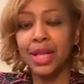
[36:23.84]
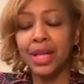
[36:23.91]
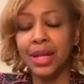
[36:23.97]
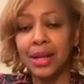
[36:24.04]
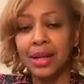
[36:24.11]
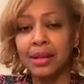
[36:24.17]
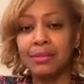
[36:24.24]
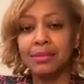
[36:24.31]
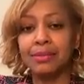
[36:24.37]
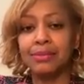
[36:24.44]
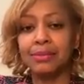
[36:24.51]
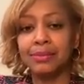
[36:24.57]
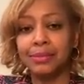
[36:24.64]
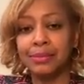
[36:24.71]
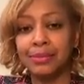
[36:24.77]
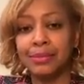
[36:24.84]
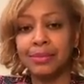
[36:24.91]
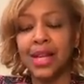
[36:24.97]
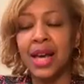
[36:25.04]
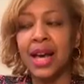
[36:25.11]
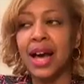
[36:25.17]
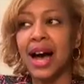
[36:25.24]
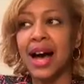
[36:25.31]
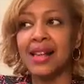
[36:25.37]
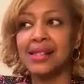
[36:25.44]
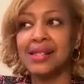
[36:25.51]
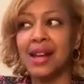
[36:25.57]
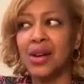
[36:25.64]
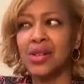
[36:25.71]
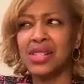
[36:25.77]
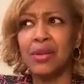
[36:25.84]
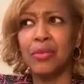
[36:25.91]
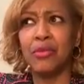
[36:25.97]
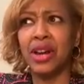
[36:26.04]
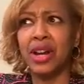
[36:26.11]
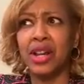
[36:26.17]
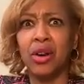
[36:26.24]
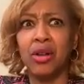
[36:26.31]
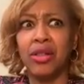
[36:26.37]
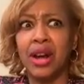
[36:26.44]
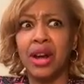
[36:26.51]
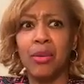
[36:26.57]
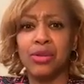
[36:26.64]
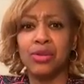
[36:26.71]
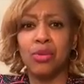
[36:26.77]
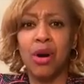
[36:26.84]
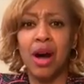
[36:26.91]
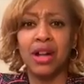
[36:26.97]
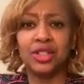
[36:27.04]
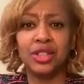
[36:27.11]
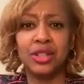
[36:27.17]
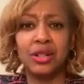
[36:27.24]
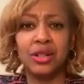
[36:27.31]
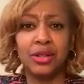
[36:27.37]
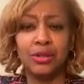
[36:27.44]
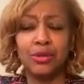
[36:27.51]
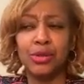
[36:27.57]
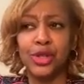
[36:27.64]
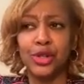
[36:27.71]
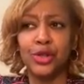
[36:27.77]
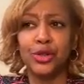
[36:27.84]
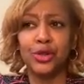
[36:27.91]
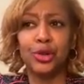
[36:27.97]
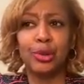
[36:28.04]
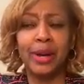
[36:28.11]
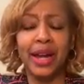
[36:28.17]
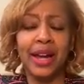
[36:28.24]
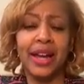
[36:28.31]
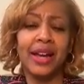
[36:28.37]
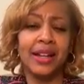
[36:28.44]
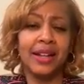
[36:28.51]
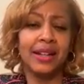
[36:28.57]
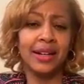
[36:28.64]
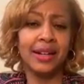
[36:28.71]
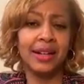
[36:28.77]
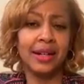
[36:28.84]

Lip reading: Yeah. I saw some video that I was watching on YouTube, and